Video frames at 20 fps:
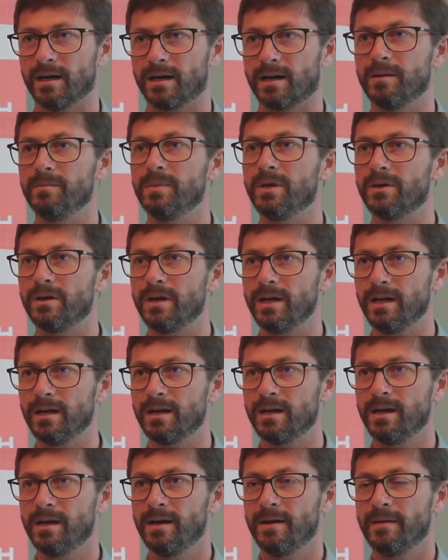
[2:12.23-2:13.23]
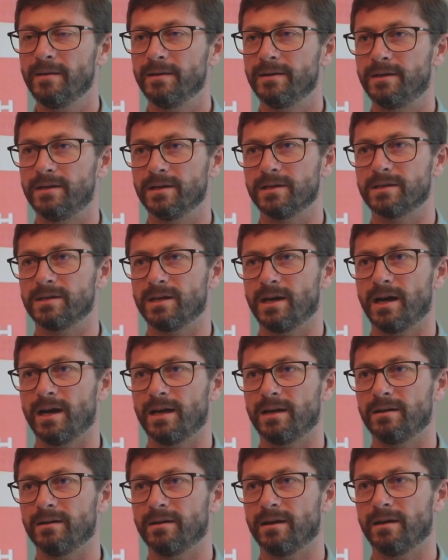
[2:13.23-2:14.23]
community does
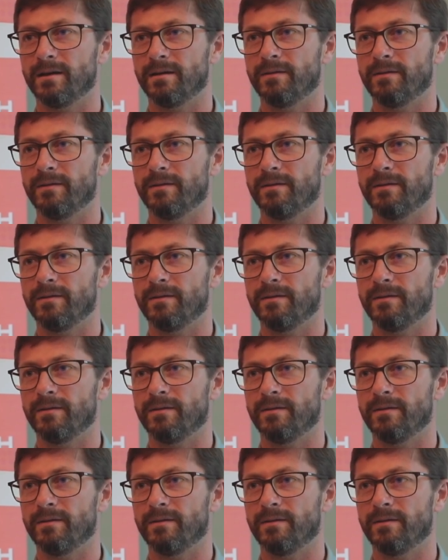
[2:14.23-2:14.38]
not